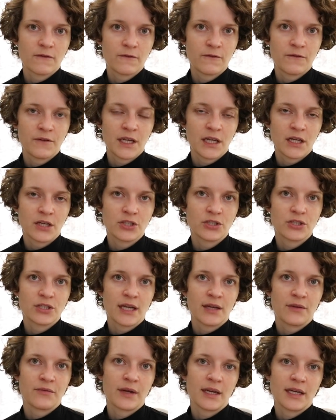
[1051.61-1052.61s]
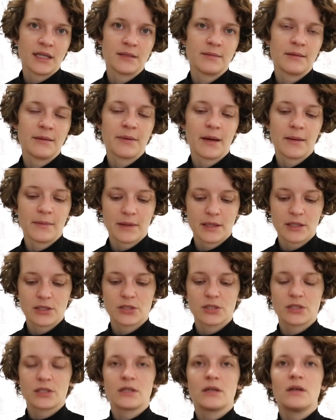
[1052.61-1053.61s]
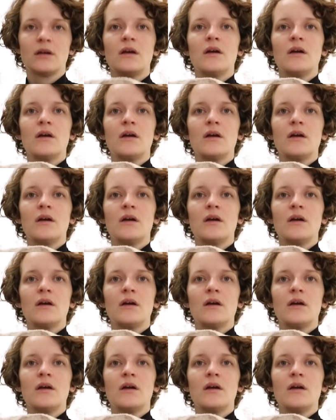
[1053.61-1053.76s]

finished and ready to be published.